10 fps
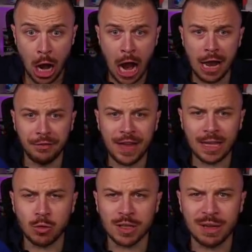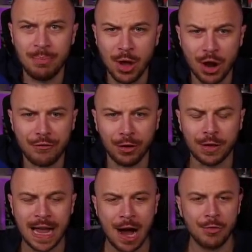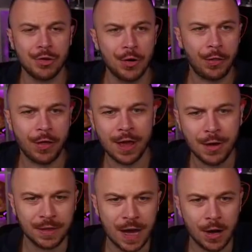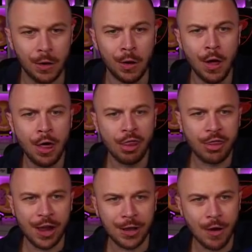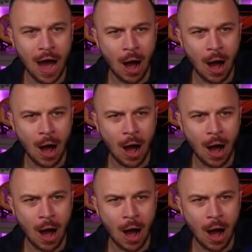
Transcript: And that was a beautiful counter. Thank you, Atal. Thank you,